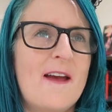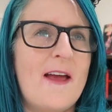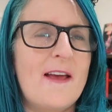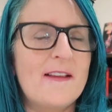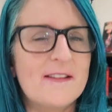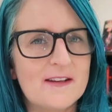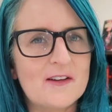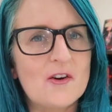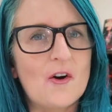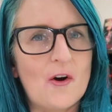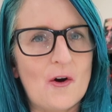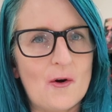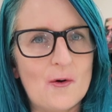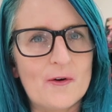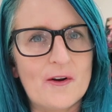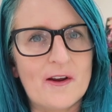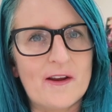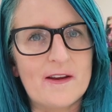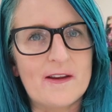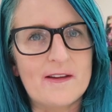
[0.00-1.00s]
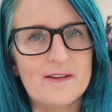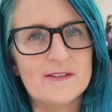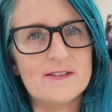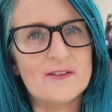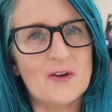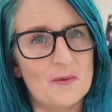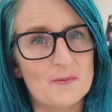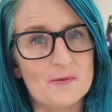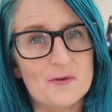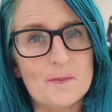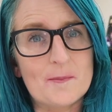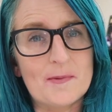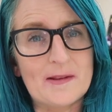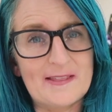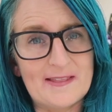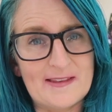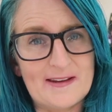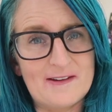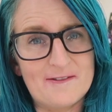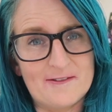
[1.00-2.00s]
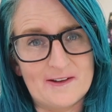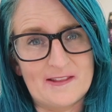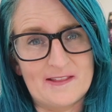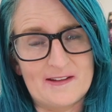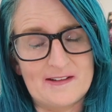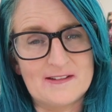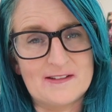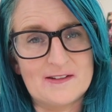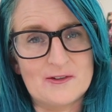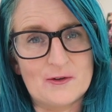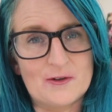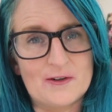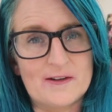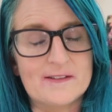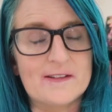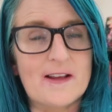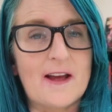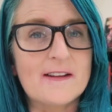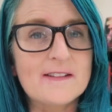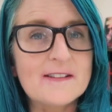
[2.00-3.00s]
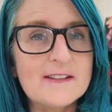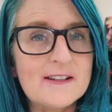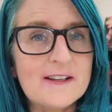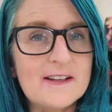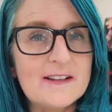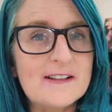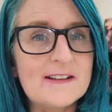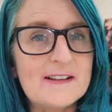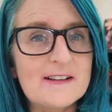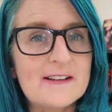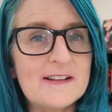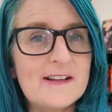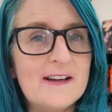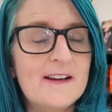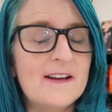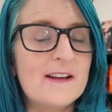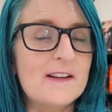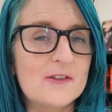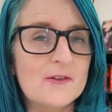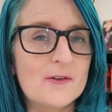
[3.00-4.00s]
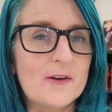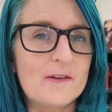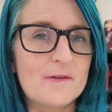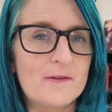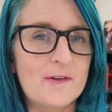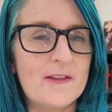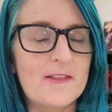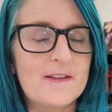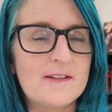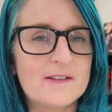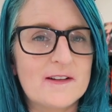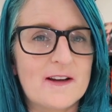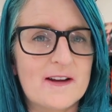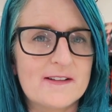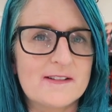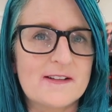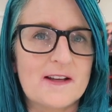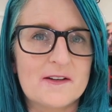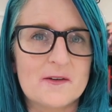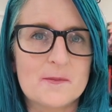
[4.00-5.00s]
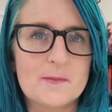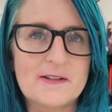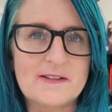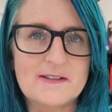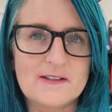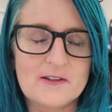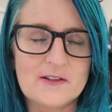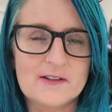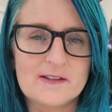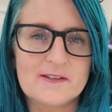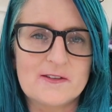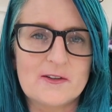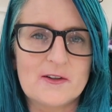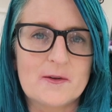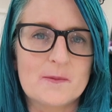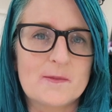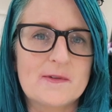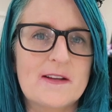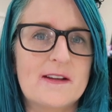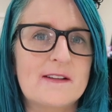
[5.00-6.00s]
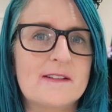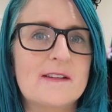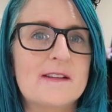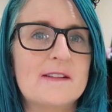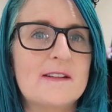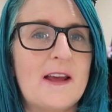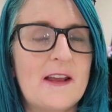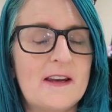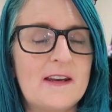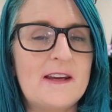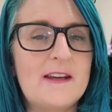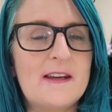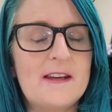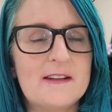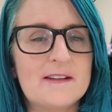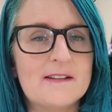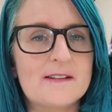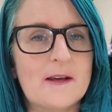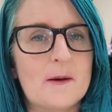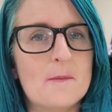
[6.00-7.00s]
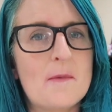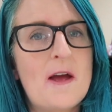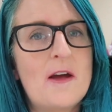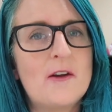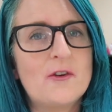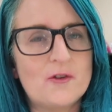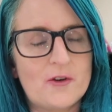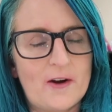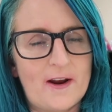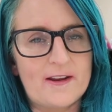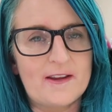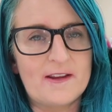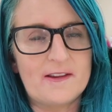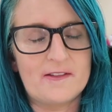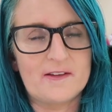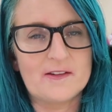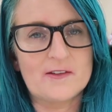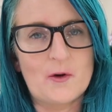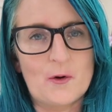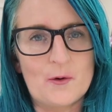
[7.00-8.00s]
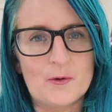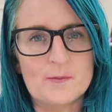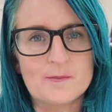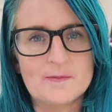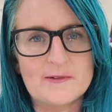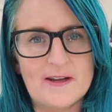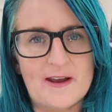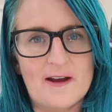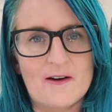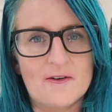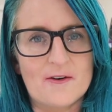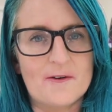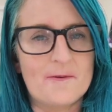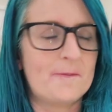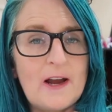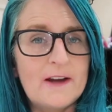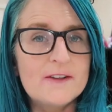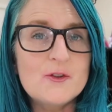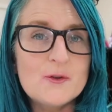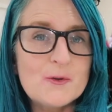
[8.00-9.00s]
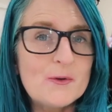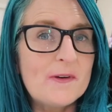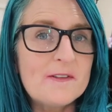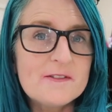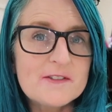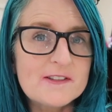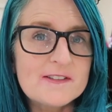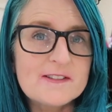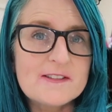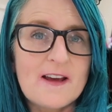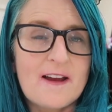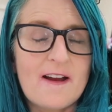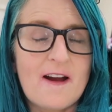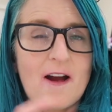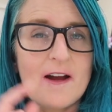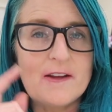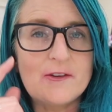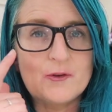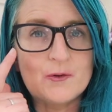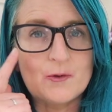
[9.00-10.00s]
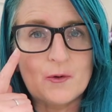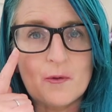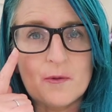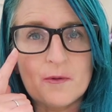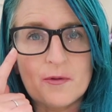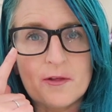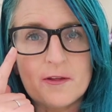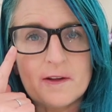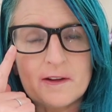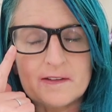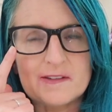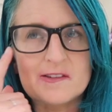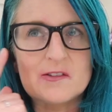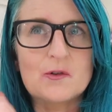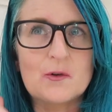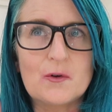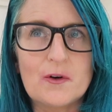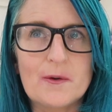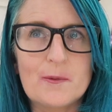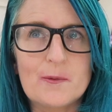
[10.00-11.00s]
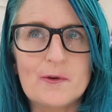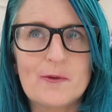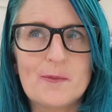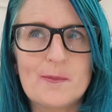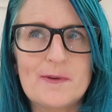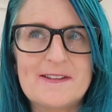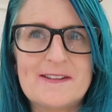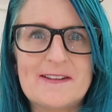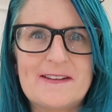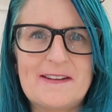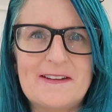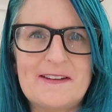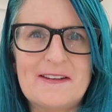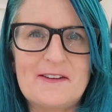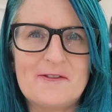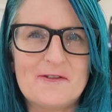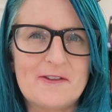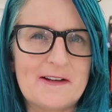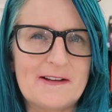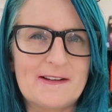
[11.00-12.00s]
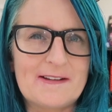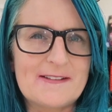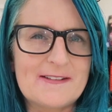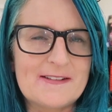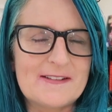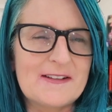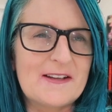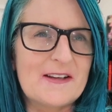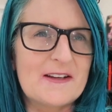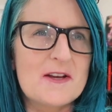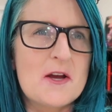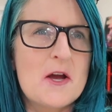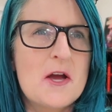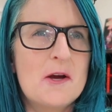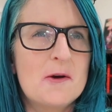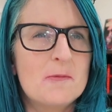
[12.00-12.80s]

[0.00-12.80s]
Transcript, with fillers: as he got older, he stopped believing these stories until his grandfather dies under mysterious circumstances and he ends up tracking this home down. I do have to say, I don't think the story was particularly realistic